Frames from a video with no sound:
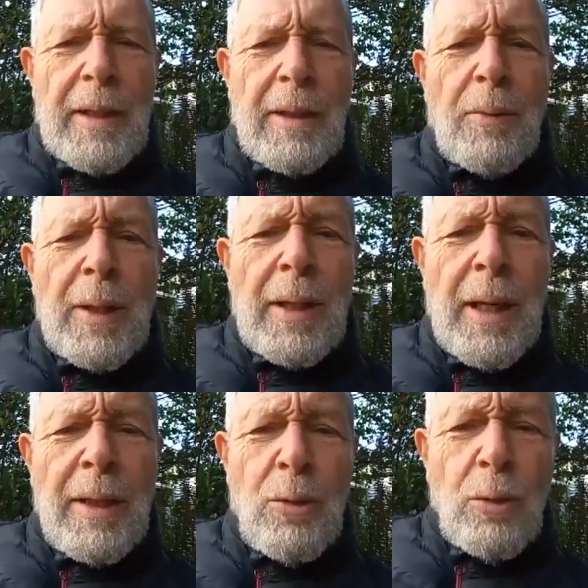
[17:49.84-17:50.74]
Well,
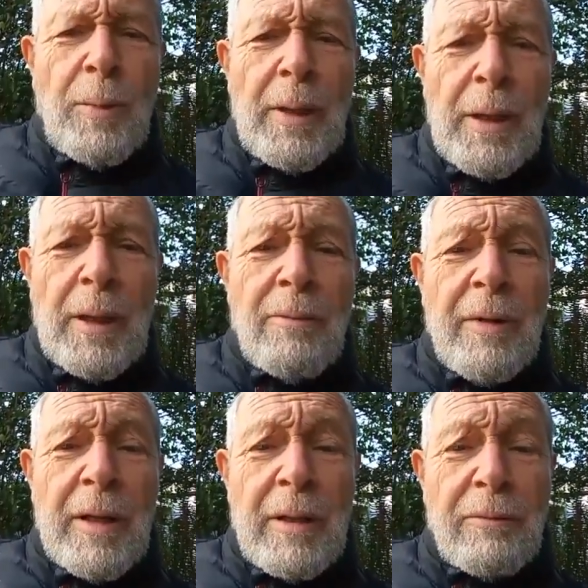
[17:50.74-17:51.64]
I do believe
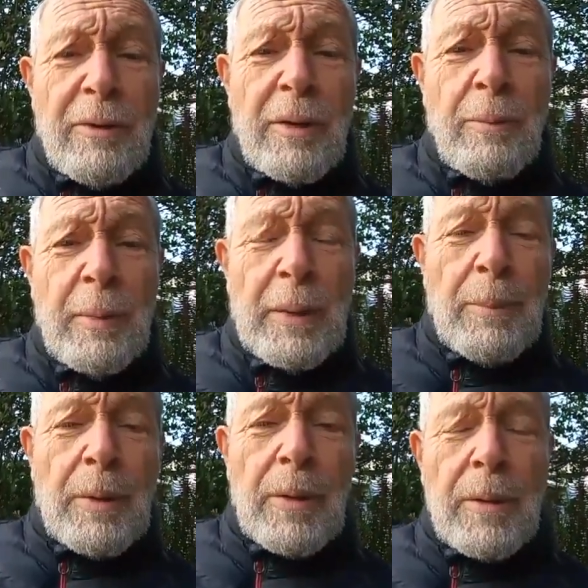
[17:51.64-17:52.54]
that different
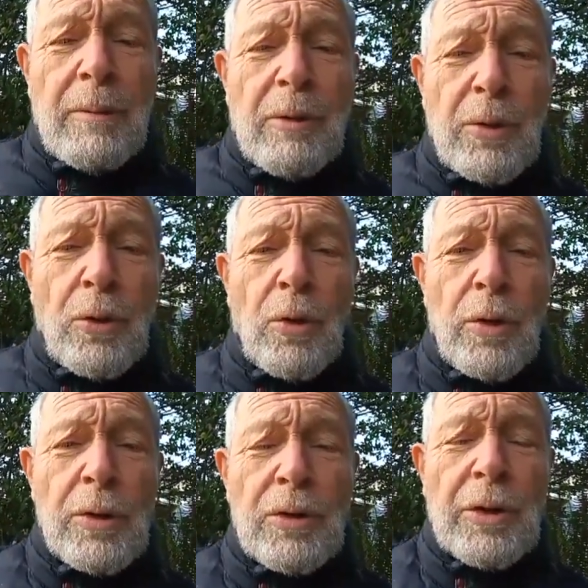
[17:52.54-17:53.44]
people, different
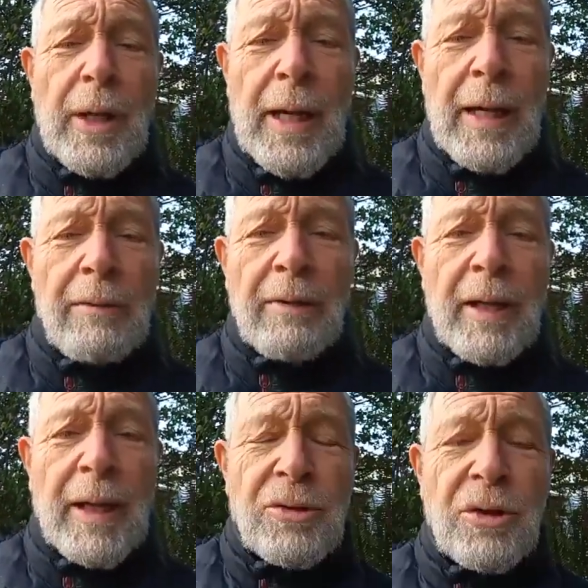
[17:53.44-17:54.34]
souls, have
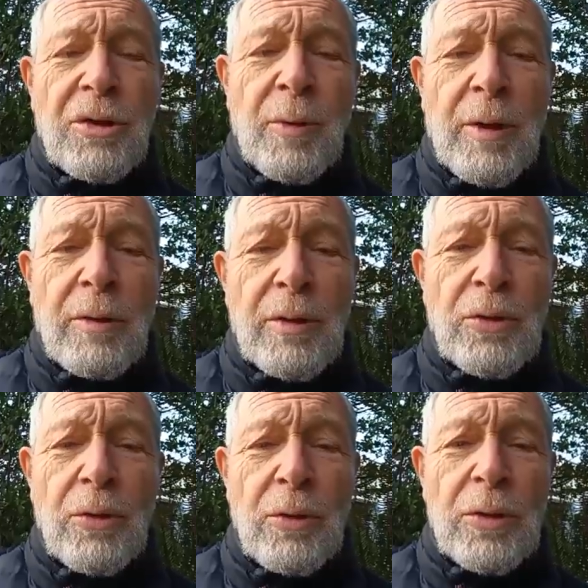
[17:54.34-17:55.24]
connections with other
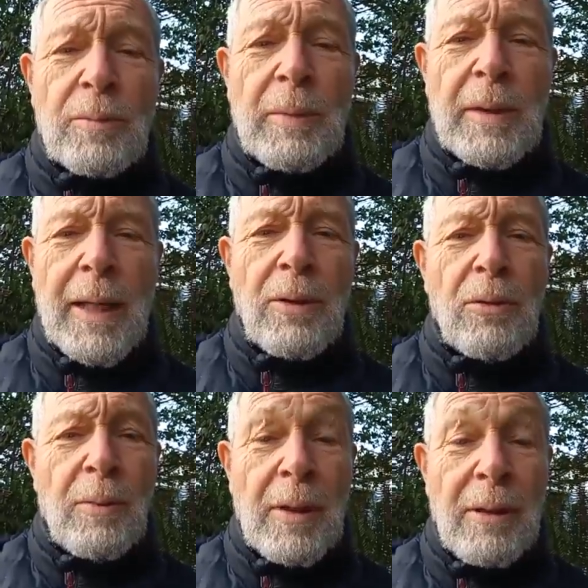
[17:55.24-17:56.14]
souls, but I
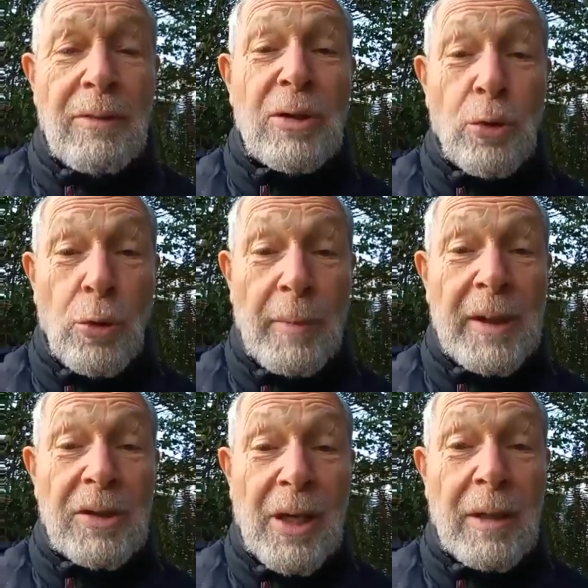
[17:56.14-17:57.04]
don't believe in
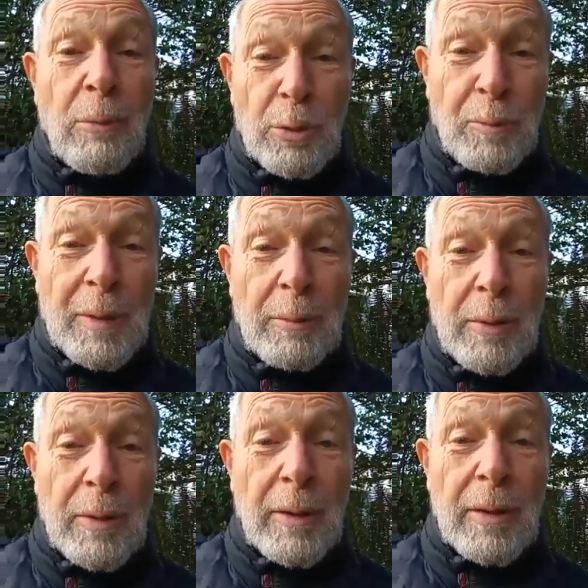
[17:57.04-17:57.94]
soulmates like most people
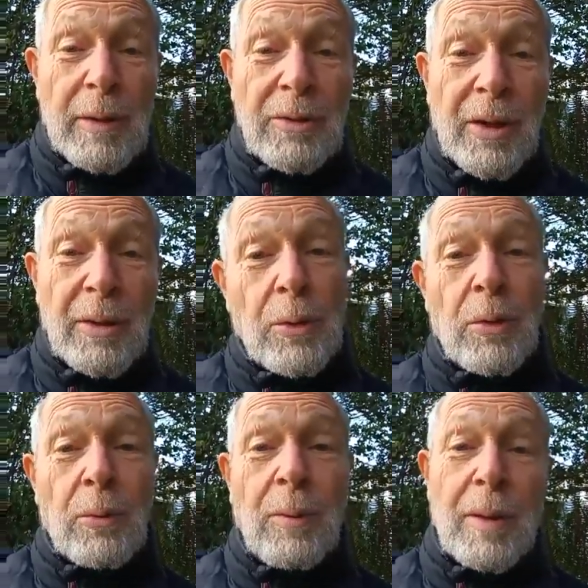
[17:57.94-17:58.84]
say,
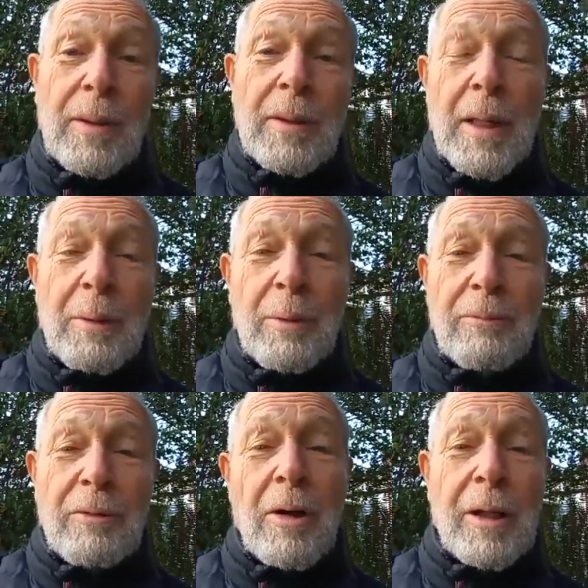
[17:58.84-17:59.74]
oh, I will
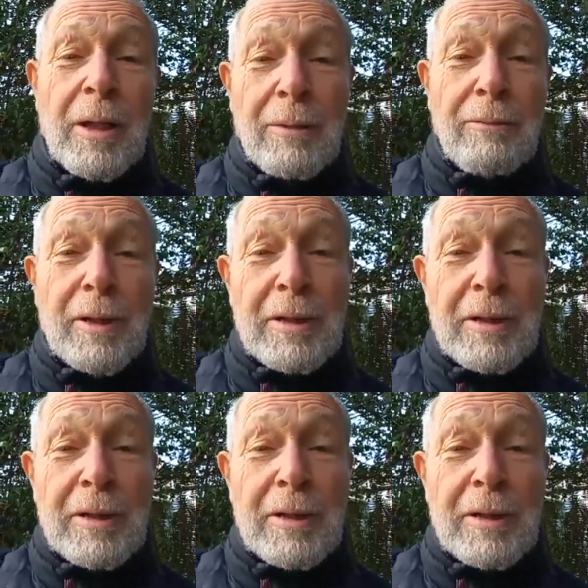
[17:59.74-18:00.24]
fall in love with